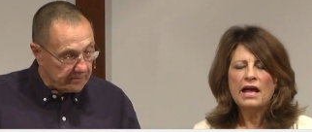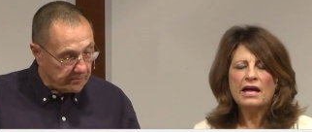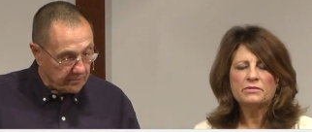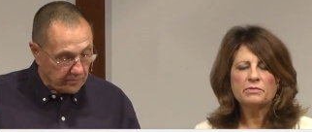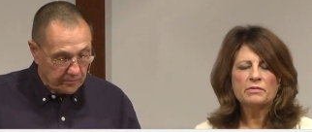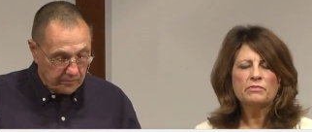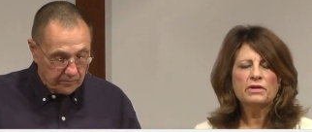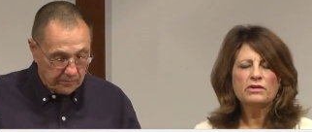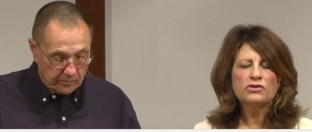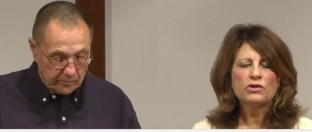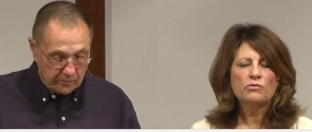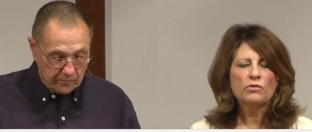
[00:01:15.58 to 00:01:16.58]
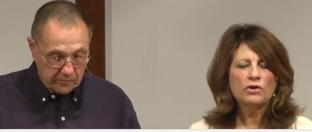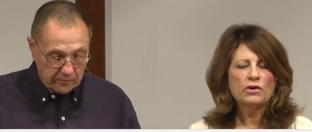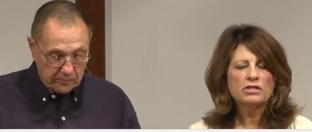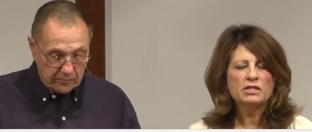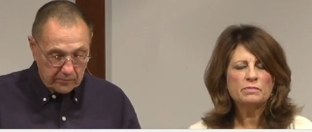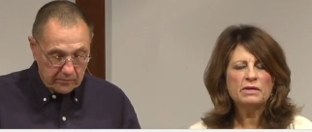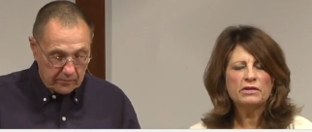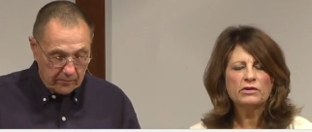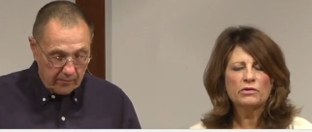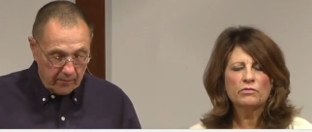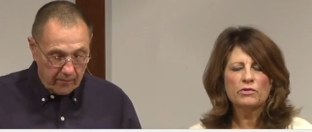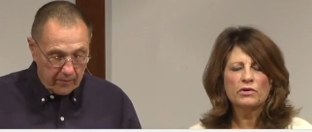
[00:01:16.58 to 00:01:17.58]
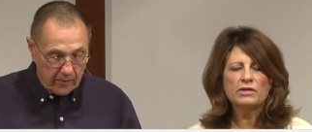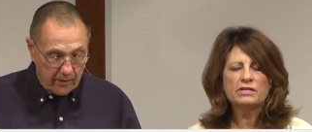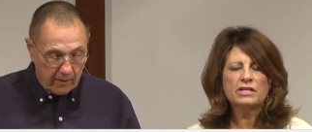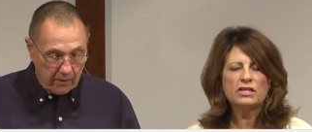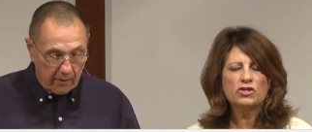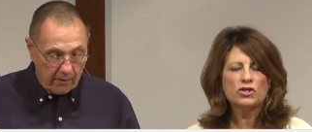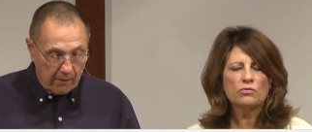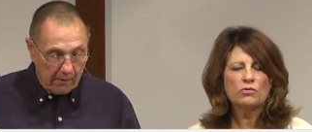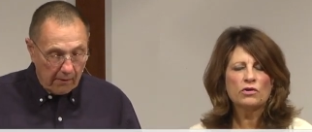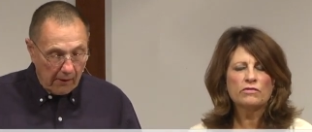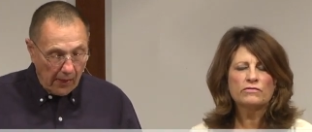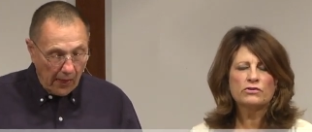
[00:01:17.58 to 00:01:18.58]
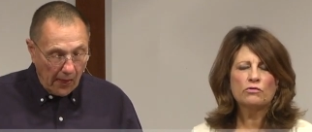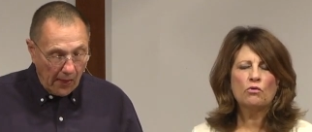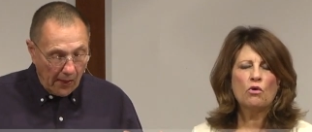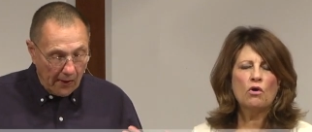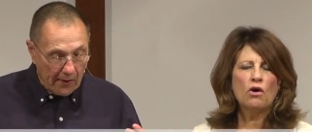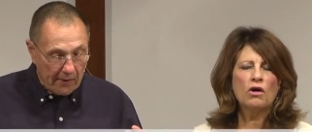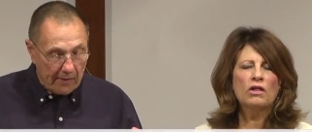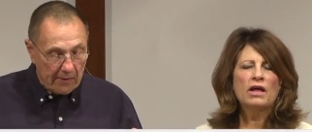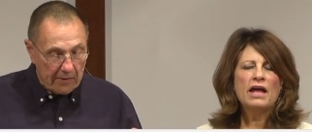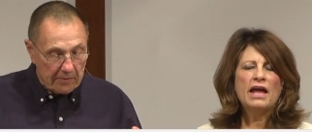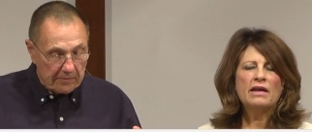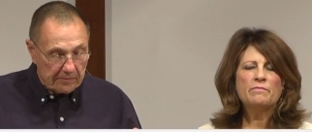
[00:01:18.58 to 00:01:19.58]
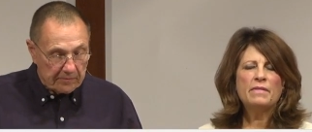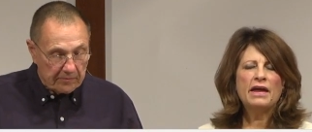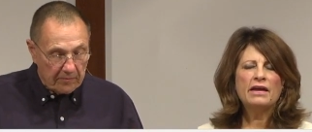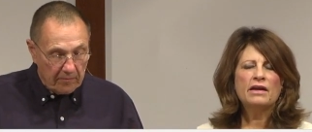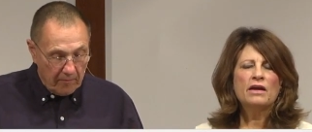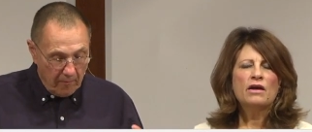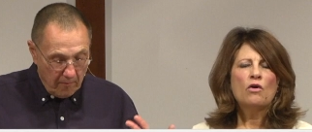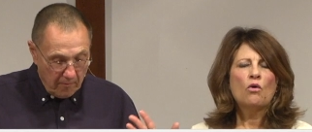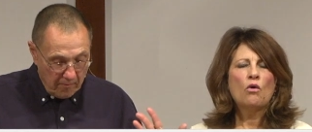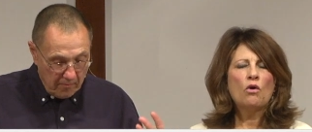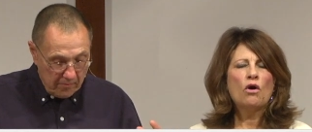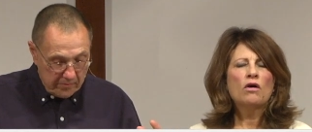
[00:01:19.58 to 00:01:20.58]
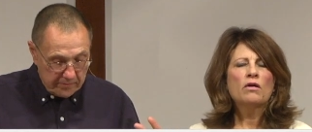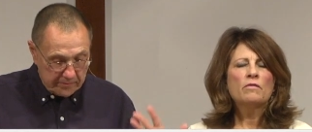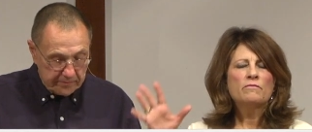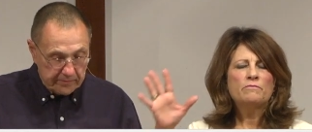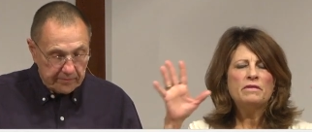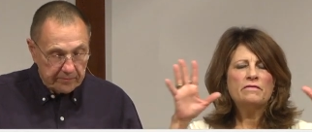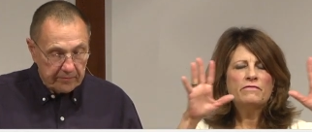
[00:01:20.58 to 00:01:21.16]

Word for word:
Speaker 1: as we read your word, speak your word, teach your word to all, and may all be